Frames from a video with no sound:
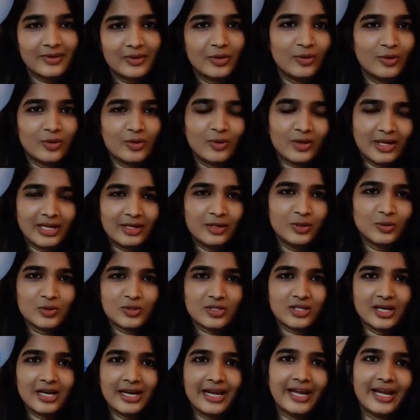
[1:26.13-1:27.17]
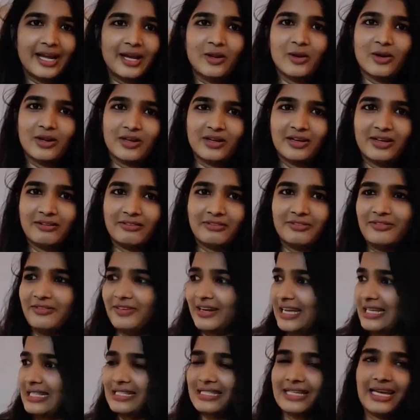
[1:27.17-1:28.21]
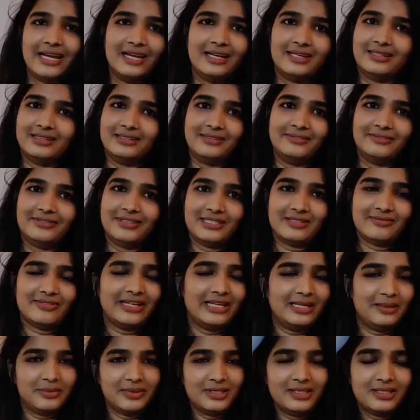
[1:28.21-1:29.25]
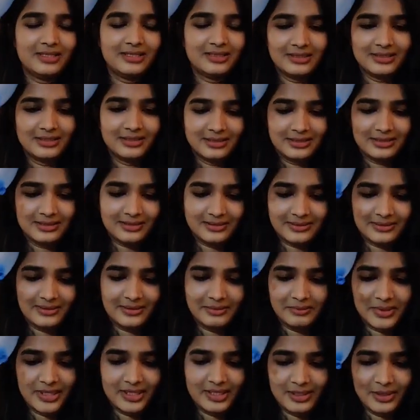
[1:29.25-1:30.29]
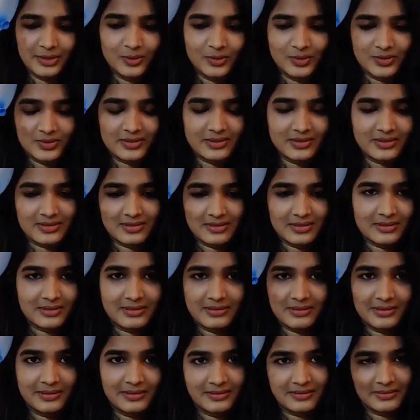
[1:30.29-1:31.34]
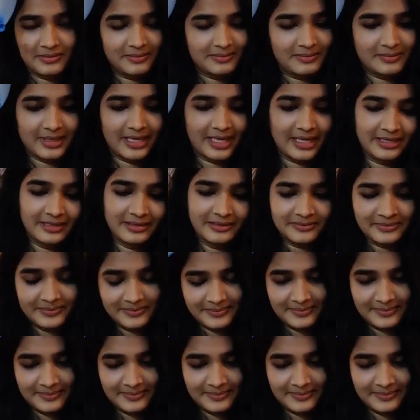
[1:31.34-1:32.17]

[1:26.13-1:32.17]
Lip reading: You know, you can use your head or your friend's head if it's available. So I'm gonna use mine.